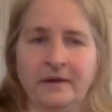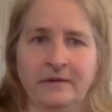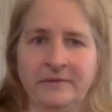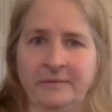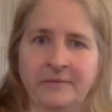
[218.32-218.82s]

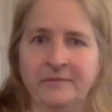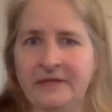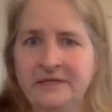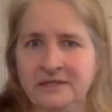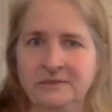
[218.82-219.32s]
maybe a
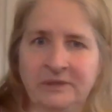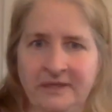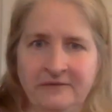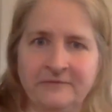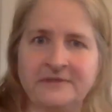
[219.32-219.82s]
religious
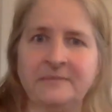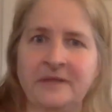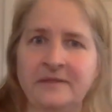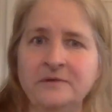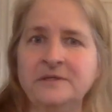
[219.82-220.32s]
belief or
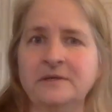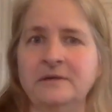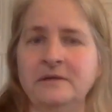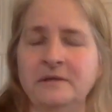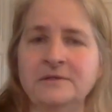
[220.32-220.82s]
something. Those
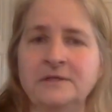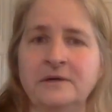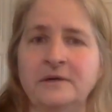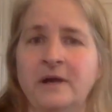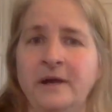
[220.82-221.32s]

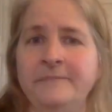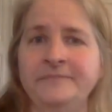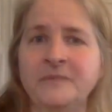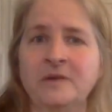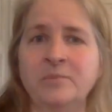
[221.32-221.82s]
are
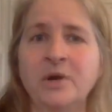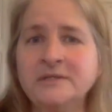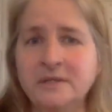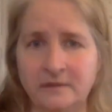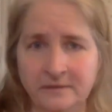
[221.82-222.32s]

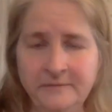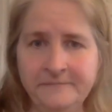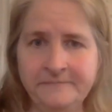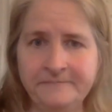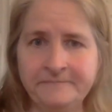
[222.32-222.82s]
personal,
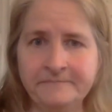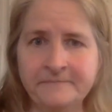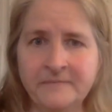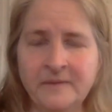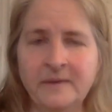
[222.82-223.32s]

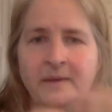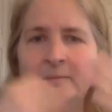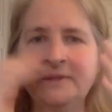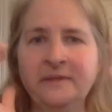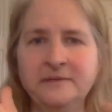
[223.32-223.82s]

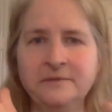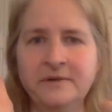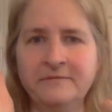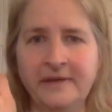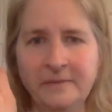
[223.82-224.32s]
but there's sort
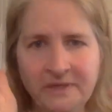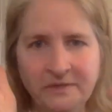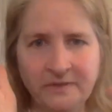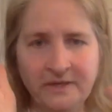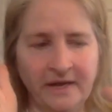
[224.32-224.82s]
of an
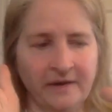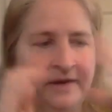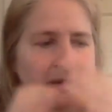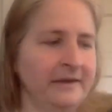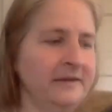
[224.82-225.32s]
in-between
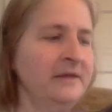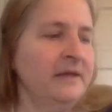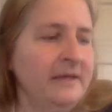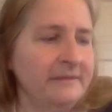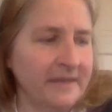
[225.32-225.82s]
area
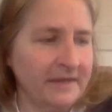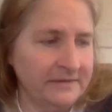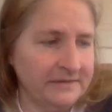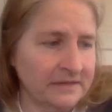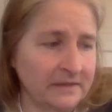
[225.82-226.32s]
that
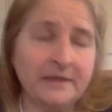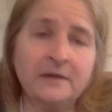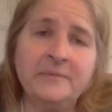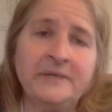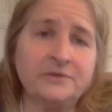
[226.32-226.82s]
is a
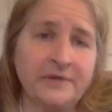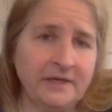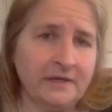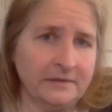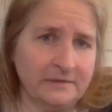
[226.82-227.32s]
little bit
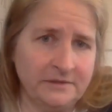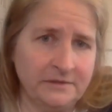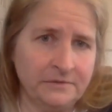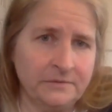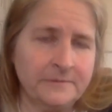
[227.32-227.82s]
trickier
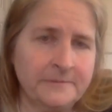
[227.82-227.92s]
to